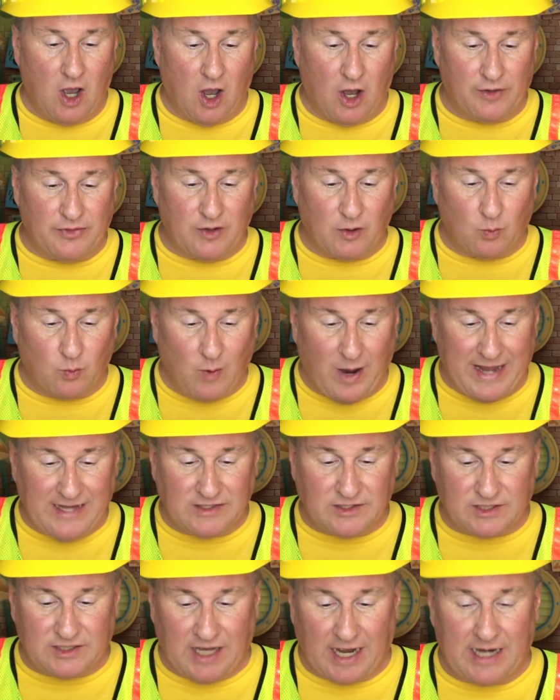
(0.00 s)
on the
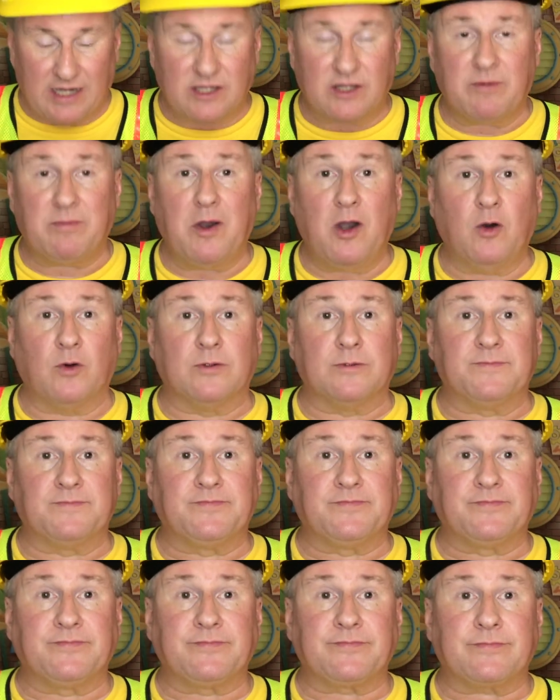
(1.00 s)
right side of the boat.
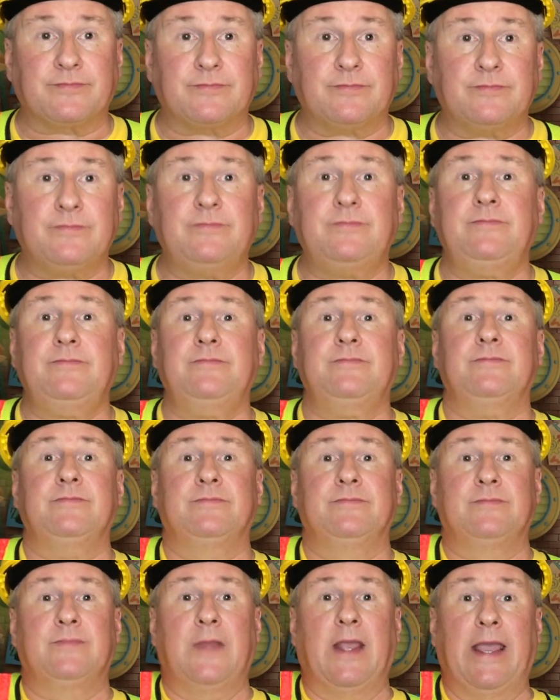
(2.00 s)

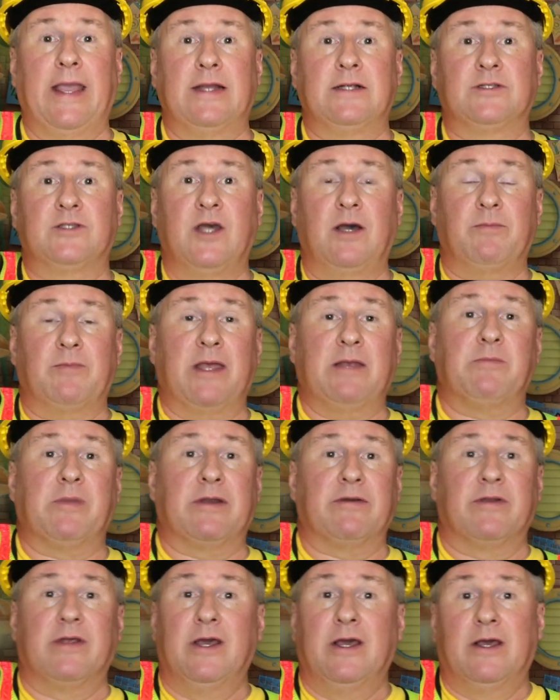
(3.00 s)
Hands up. They've
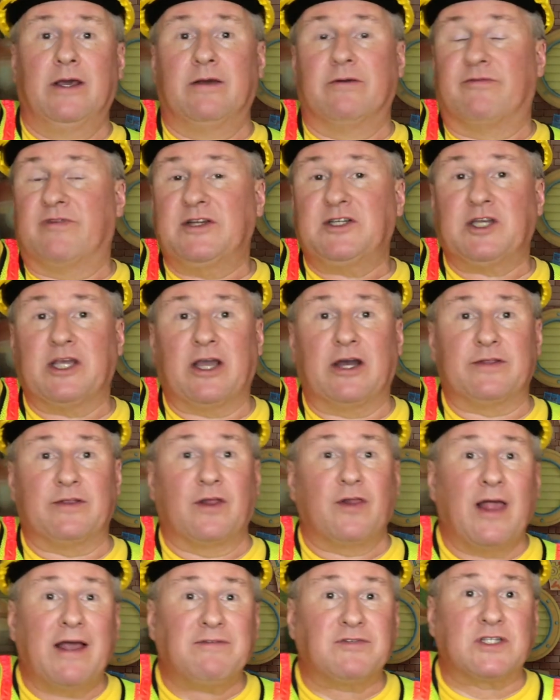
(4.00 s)
been fishing on the
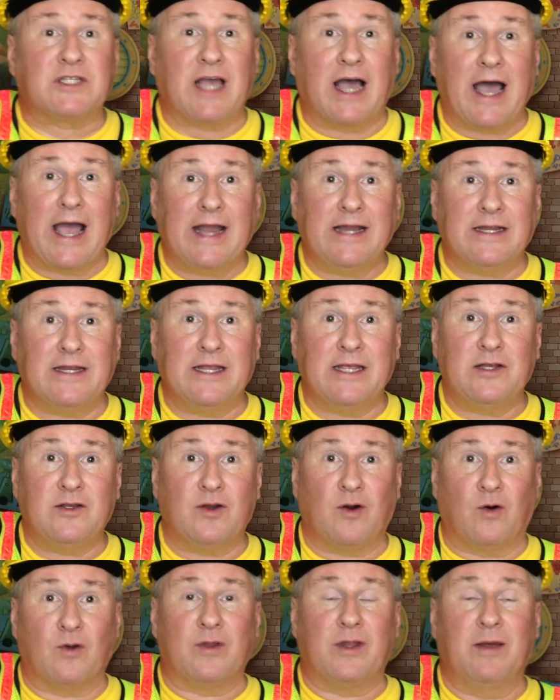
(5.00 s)
left side, and he
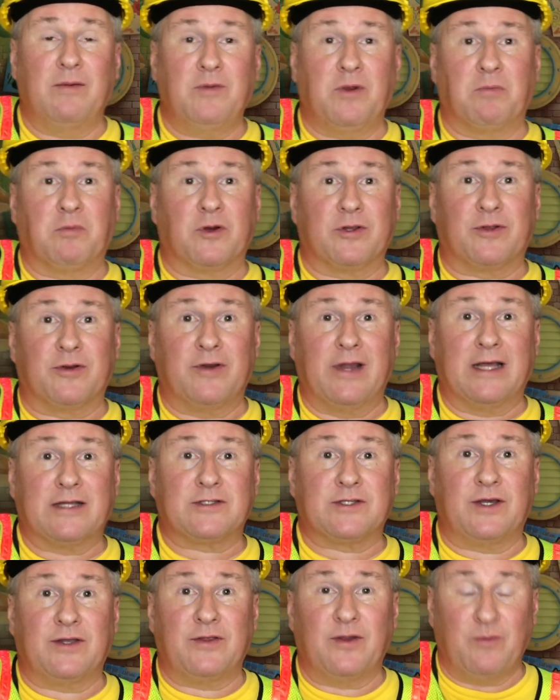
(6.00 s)
told them to put their
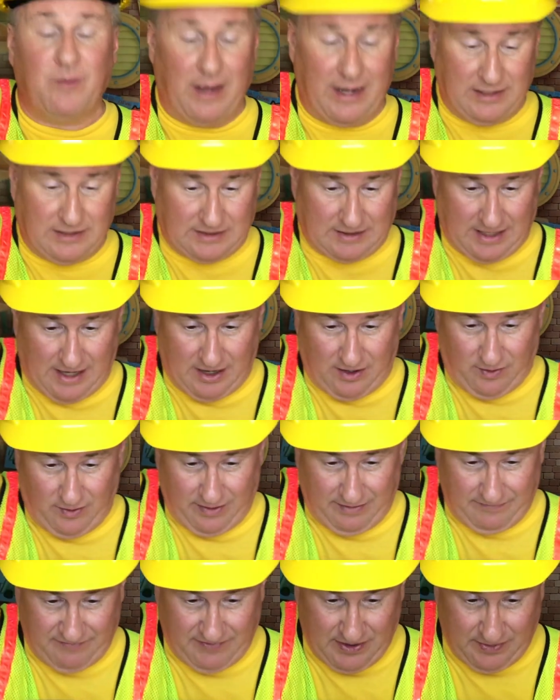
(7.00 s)
nets on the right side.
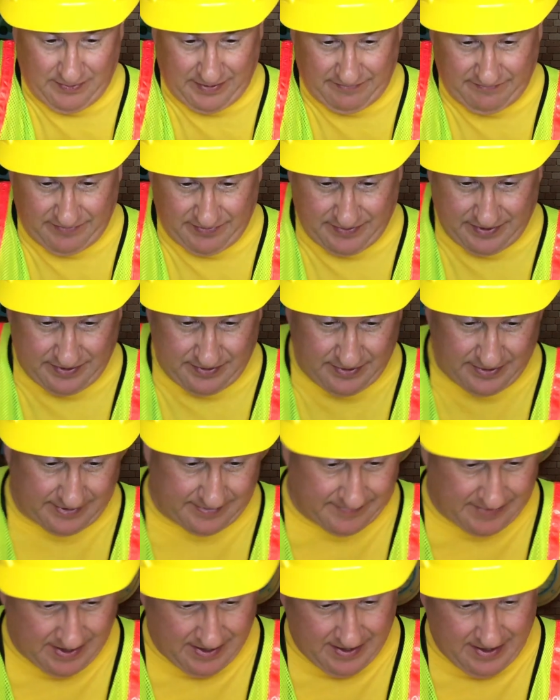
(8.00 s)
Okay, very, very good.
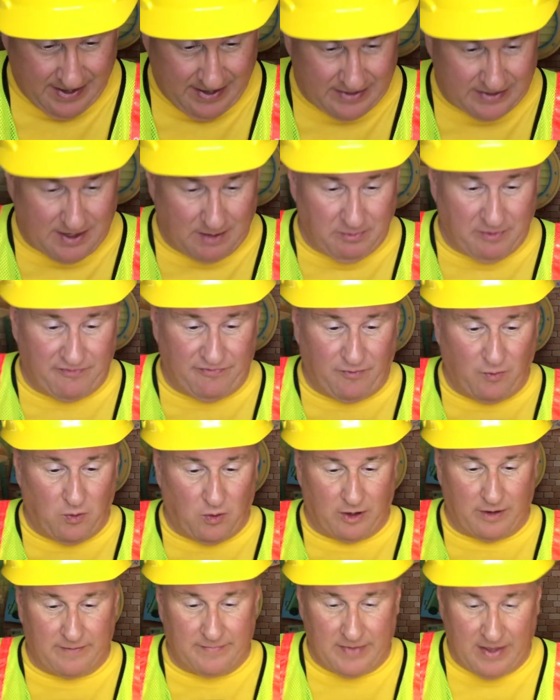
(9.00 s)
Number
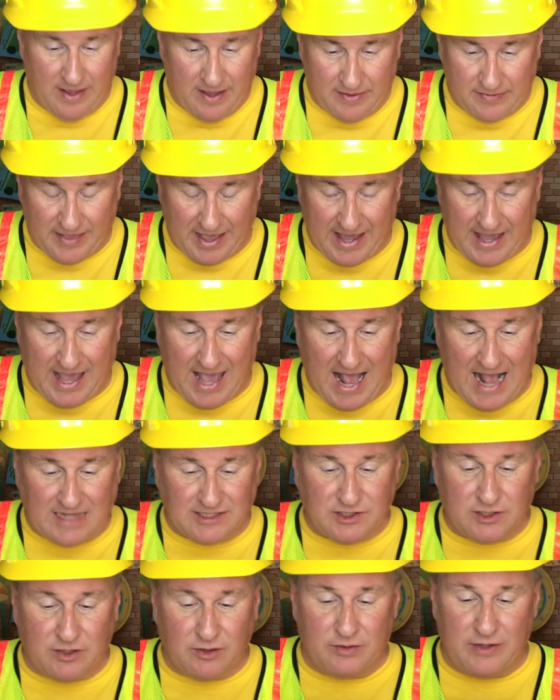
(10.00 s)
four, they
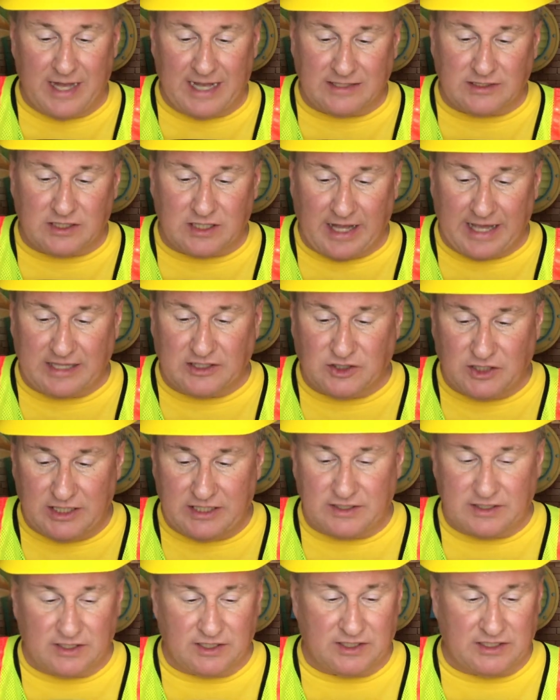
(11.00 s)
cast their nets like
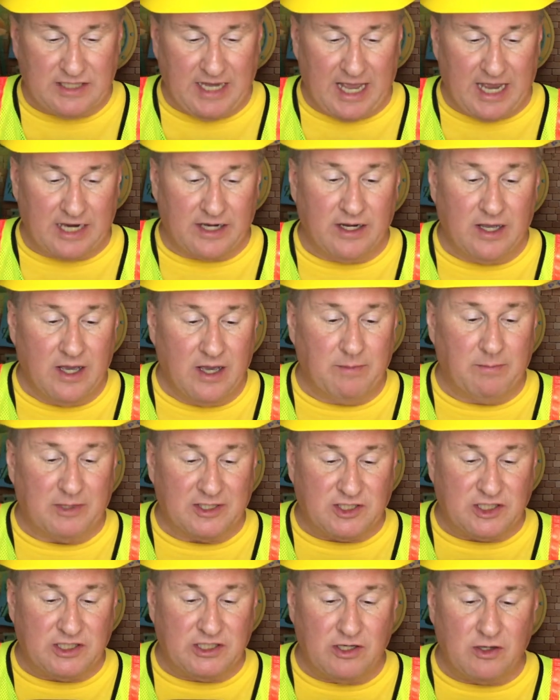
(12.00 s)
Jesus said,
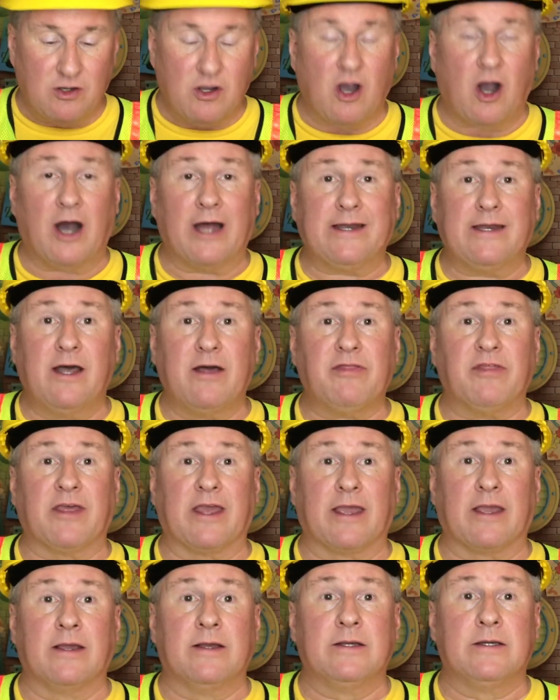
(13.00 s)
but still caught
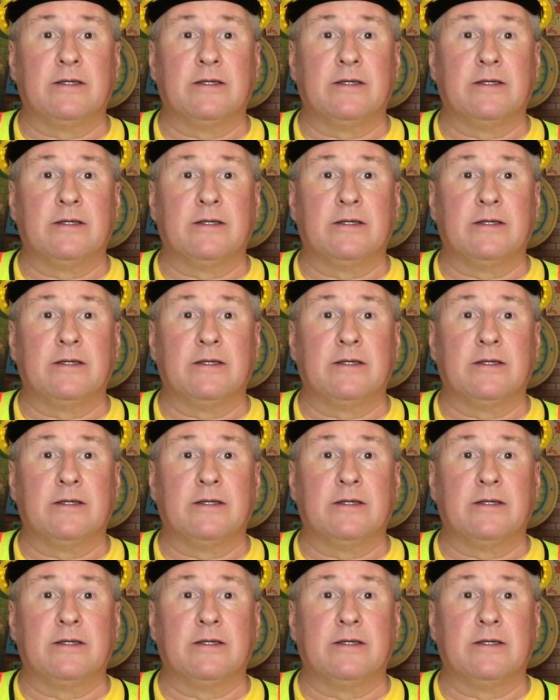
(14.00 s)
nothing.